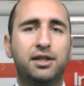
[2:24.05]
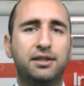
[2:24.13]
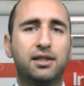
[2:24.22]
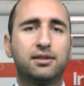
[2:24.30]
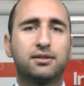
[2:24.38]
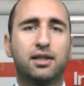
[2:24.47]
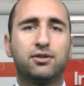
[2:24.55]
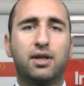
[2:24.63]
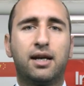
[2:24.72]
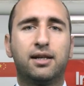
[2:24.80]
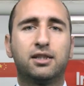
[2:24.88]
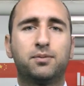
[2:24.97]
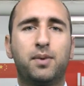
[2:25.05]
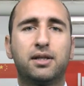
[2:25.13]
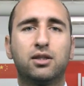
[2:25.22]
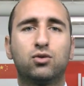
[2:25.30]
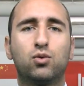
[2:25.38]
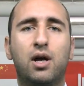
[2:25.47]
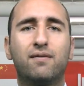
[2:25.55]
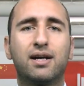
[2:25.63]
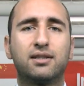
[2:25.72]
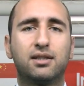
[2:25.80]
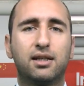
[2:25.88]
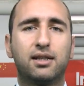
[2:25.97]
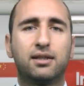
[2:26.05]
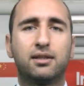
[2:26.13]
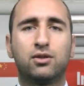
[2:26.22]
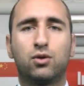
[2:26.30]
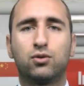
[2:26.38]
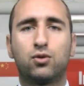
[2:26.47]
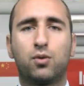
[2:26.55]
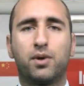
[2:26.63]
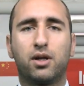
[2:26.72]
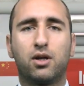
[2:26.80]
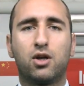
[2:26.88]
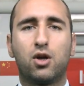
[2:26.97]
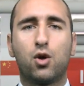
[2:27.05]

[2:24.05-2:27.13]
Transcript: retail sales are expected to have accelerated in October,